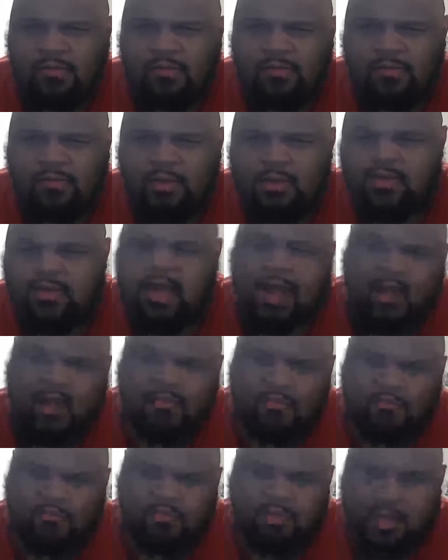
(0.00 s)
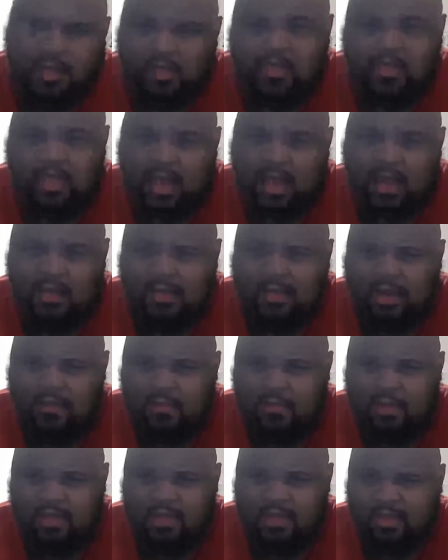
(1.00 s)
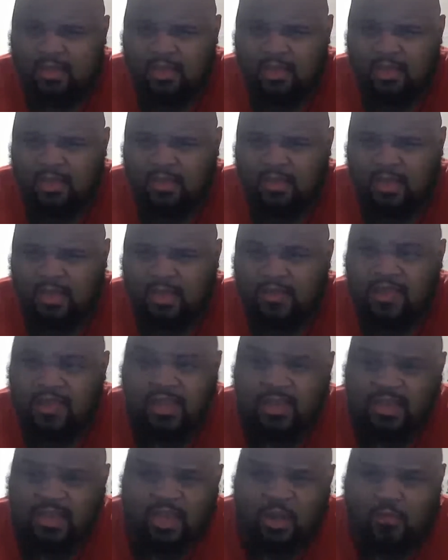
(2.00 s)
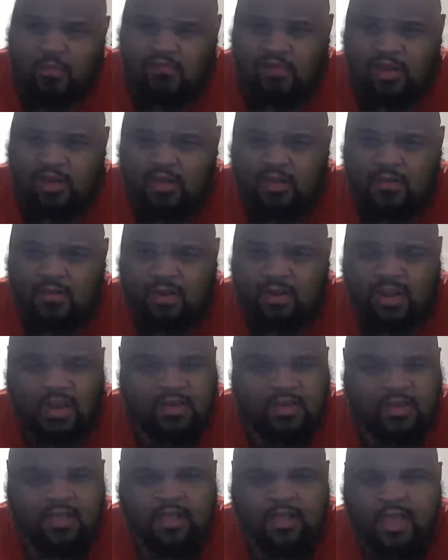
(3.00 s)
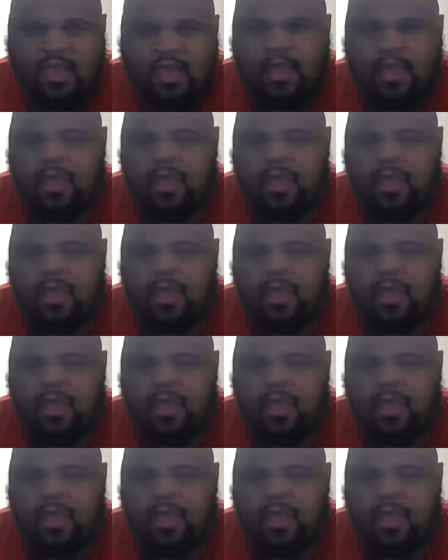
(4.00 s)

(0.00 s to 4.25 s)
he's not completely innocent, completely. So he could kill 27 kids like that.